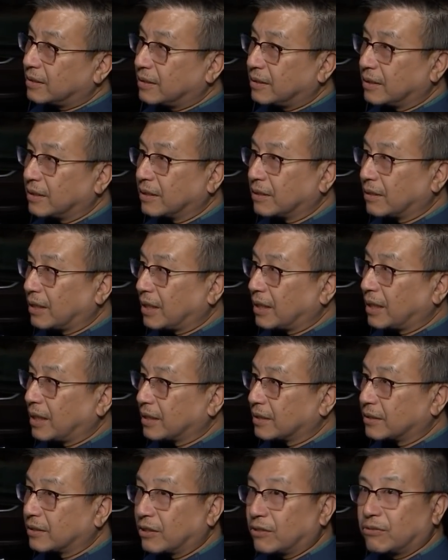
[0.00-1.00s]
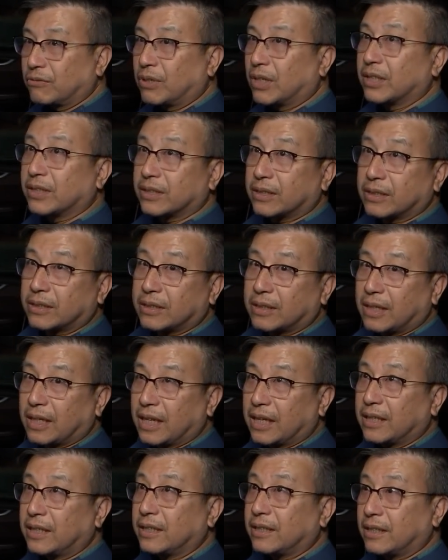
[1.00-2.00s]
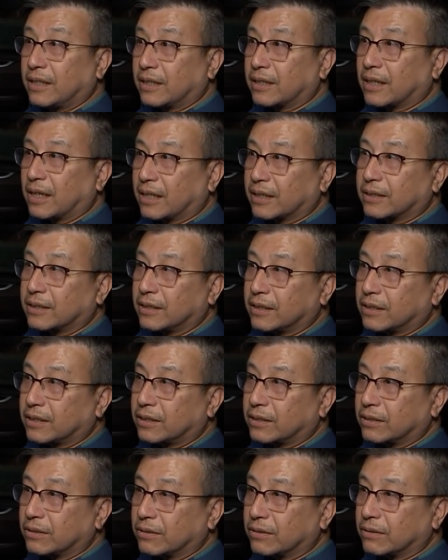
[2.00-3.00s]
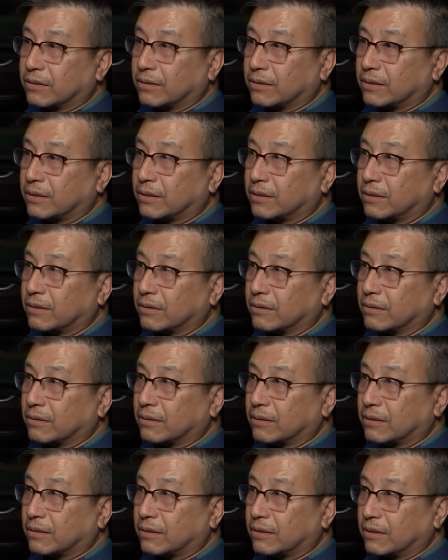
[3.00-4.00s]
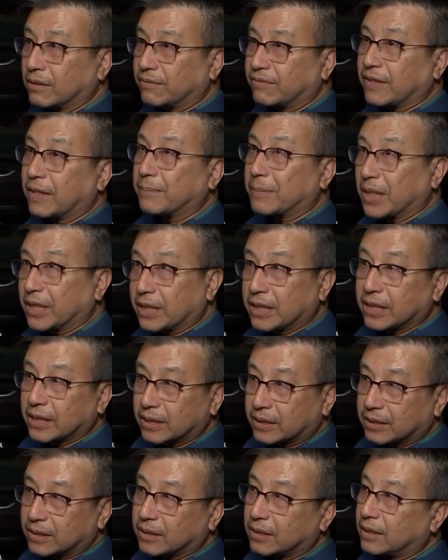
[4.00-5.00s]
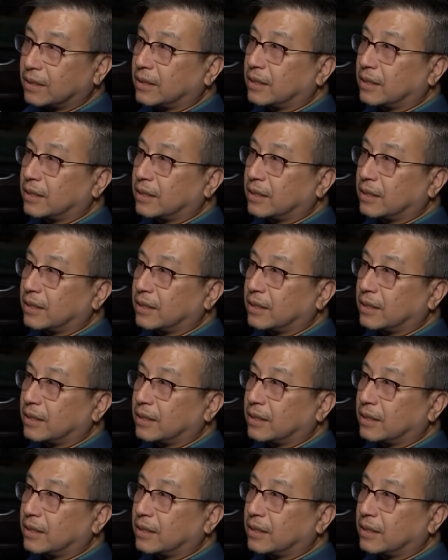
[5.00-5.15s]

you know, I don't want anything like this to to to affect my kids.